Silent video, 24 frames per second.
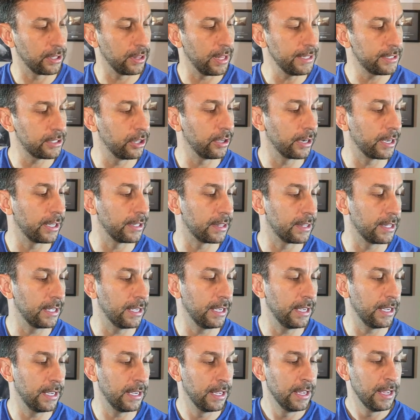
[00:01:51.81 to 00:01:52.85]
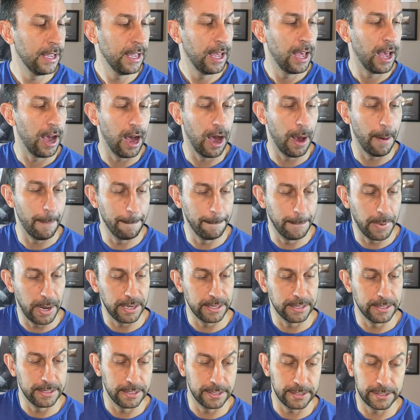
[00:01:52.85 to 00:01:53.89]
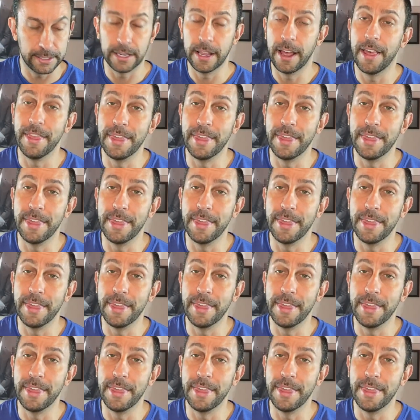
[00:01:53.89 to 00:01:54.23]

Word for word: So let's look at the um, buttons